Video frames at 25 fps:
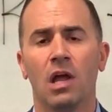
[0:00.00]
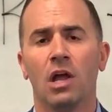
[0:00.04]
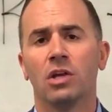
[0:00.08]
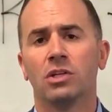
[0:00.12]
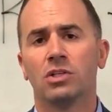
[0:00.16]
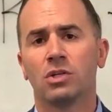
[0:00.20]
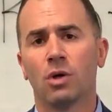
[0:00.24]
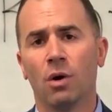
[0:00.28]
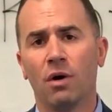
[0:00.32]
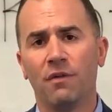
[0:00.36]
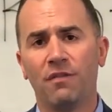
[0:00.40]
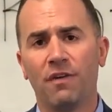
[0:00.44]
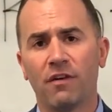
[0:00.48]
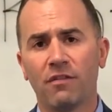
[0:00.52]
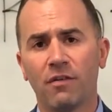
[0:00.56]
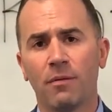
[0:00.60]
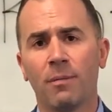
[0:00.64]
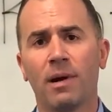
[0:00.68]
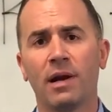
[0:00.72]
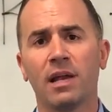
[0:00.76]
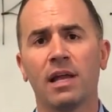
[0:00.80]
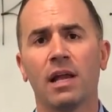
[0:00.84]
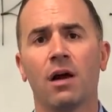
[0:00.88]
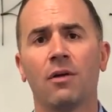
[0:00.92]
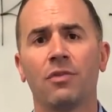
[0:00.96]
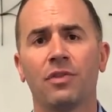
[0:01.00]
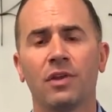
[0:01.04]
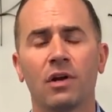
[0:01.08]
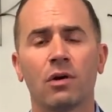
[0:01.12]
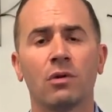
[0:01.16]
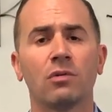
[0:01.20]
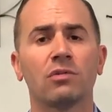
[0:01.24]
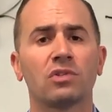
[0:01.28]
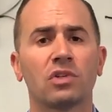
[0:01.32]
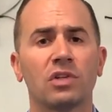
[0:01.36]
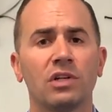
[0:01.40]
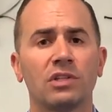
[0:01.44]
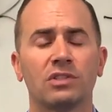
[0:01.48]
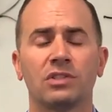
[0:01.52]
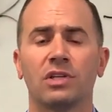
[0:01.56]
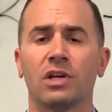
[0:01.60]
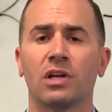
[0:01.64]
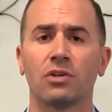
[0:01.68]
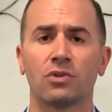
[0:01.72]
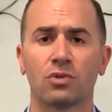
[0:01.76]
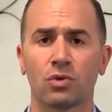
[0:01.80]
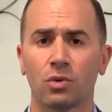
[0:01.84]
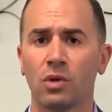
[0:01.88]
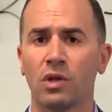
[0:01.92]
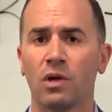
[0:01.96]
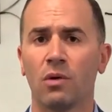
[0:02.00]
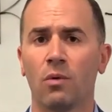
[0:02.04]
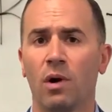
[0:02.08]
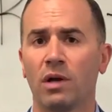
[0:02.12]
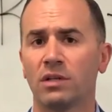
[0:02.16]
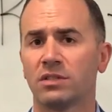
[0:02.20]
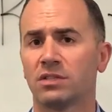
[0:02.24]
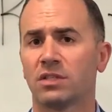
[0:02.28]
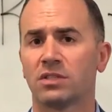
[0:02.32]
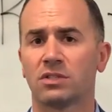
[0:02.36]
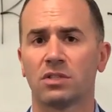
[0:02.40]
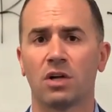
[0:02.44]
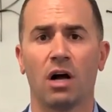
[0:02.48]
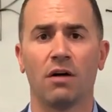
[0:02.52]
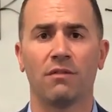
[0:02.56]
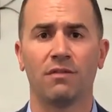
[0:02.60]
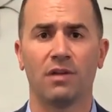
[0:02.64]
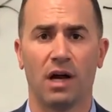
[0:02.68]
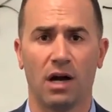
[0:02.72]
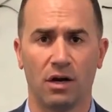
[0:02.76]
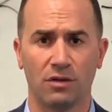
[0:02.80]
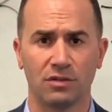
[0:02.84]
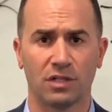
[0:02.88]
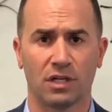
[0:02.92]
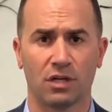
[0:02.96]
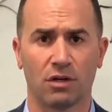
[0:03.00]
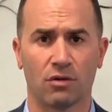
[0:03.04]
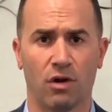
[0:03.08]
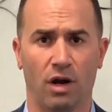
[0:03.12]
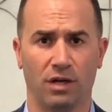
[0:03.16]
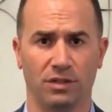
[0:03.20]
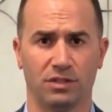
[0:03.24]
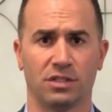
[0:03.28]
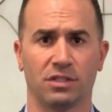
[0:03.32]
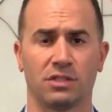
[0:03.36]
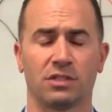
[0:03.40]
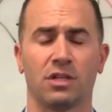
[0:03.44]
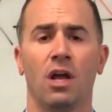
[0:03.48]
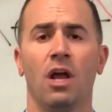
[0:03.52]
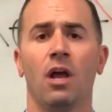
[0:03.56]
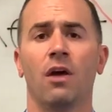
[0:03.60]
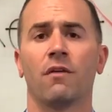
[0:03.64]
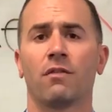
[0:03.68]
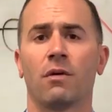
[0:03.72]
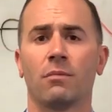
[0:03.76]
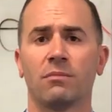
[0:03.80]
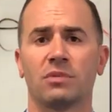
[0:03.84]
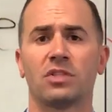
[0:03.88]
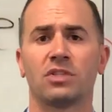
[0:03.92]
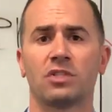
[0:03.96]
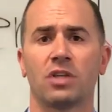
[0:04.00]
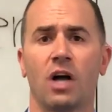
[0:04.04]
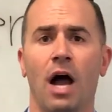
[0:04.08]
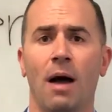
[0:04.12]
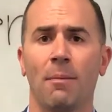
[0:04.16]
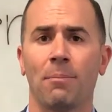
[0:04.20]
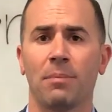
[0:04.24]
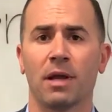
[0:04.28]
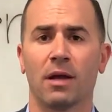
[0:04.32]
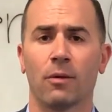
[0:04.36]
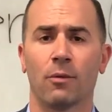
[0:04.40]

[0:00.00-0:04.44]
So if everybody out there who's listening truly wants to solve the housing crisis from stopping,